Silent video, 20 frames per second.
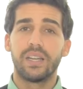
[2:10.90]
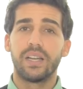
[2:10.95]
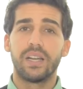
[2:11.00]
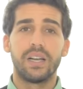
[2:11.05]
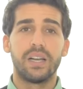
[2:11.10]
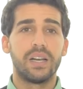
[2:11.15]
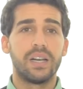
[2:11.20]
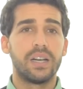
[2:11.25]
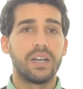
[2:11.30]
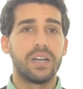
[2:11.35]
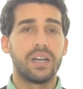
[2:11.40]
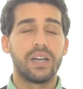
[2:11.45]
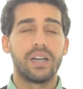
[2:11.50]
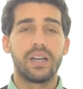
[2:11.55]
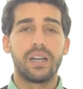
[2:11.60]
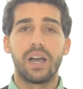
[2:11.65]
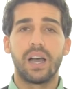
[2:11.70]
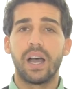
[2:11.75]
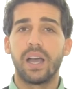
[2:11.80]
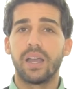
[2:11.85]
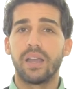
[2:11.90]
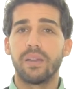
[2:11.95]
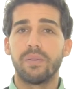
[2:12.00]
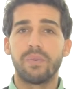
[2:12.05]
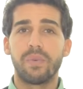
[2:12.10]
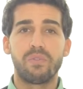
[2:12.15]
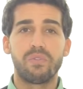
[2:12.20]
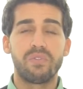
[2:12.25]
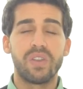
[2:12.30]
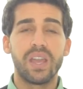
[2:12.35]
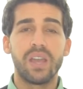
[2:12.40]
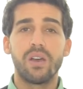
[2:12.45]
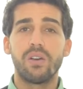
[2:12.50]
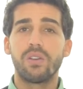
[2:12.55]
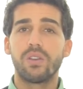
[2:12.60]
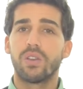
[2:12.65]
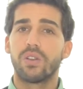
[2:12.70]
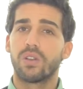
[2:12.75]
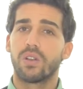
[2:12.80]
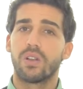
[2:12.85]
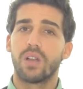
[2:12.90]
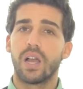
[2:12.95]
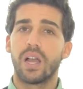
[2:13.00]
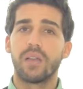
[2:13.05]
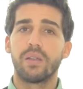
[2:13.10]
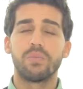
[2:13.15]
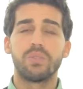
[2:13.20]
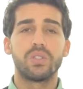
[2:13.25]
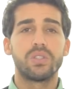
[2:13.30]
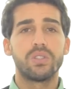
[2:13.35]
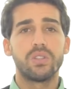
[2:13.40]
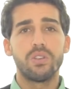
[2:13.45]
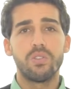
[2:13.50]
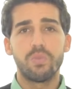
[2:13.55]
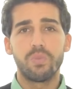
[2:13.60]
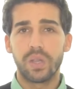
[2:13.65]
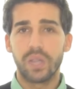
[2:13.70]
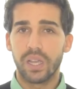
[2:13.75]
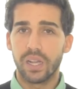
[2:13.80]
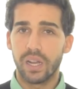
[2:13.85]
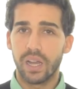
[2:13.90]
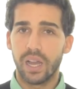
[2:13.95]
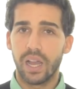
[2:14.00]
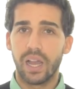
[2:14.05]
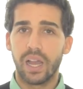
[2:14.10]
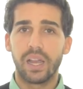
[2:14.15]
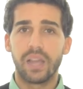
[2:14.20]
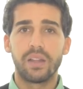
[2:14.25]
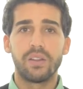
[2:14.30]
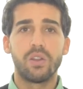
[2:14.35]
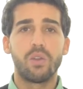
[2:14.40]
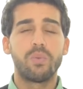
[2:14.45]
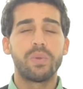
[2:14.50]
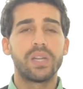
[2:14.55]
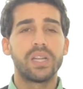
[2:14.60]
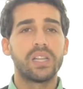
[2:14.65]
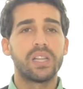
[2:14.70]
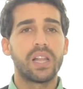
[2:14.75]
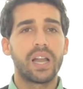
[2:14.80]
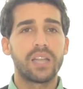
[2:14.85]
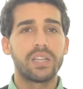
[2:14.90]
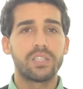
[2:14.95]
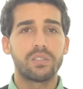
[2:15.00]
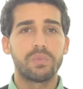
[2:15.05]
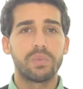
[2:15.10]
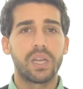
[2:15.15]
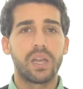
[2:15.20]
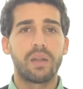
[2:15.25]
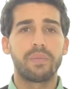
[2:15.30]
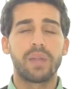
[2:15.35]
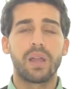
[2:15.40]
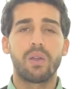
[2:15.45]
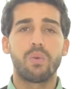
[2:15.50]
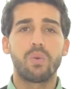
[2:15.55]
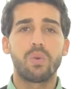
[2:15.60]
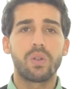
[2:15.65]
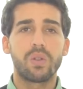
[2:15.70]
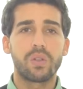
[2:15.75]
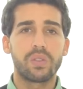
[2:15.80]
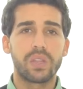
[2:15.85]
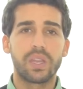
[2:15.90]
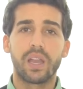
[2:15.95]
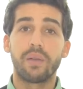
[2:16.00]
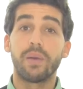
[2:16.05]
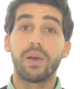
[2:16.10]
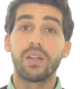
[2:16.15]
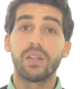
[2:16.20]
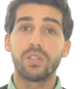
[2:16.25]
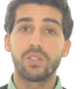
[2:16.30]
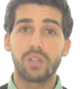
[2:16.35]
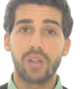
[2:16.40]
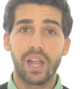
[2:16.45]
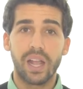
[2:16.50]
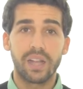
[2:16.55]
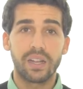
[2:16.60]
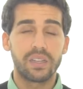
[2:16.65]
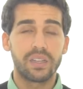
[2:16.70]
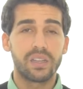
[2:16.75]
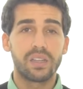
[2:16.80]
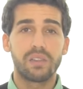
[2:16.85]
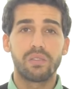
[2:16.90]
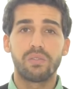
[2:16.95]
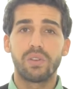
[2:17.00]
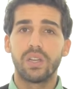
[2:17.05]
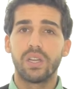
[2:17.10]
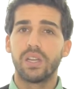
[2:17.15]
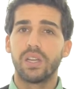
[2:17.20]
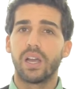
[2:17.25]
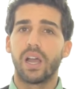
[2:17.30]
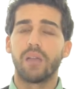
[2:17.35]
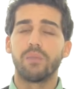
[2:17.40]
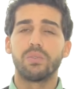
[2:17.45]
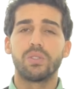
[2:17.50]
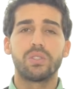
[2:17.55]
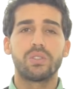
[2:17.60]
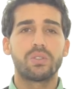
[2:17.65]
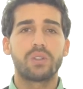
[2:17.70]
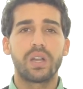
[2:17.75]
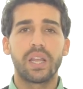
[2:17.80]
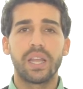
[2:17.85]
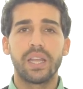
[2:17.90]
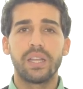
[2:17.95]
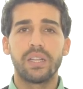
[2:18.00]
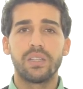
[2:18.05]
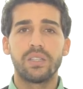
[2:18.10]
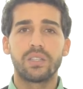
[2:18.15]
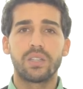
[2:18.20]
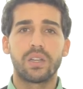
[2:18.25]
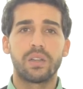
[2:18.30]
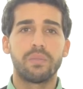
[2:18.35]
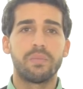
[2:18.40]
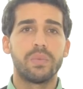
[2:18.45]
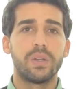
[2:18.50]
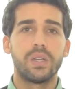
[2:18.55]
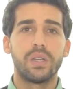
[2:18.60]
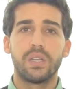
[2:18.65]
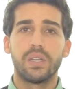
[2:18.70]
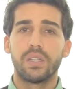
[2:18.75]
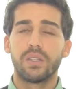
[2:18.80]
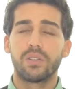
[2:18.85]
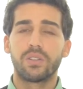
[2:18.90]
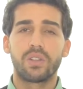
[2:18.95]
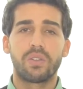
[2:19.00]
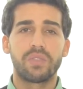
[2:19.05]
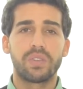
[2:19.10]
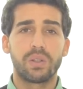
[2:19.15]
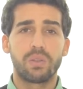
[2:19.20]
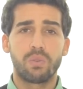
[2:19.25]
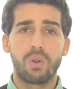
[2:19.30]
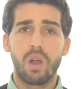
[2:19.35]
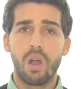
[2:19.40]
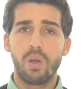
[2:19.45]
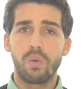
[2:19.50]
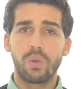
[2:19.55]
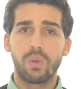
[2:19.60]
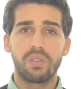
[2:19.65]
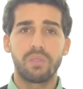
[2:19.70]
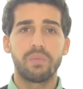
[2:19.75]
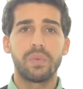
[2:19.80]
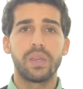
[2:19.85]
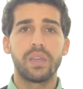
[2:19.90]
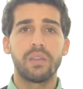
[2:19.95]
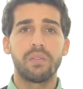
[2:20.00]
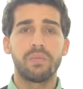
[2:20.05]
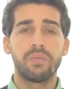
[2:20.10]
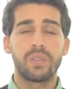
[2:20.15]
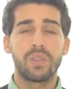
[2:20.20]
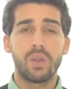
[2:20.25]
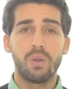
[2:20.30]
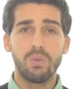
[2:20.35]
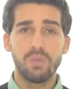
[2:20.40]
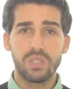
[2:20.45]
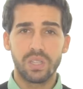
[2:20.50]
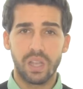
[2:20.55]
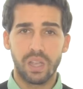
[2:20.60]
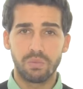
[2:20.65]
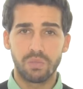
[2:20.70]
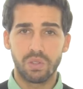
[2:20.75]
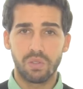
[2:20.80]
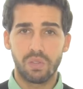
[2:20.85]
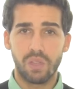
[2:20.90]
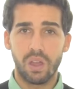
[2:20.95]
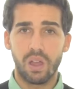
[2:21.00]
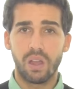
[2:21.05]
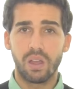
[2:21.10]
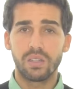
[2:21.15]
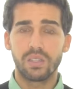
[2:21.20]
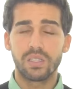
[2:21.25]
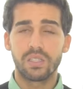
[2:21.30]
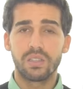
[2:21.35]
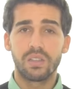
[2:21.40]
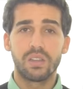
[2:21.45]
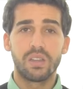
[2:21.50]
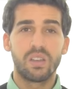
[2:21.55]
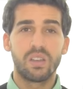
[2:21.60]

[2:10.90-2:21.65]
I am a failure, I'm stupid, nobody likes me, I'm not worthy, I'm unattractive, I'm strange, there's something wrong with me, those types of thoughts,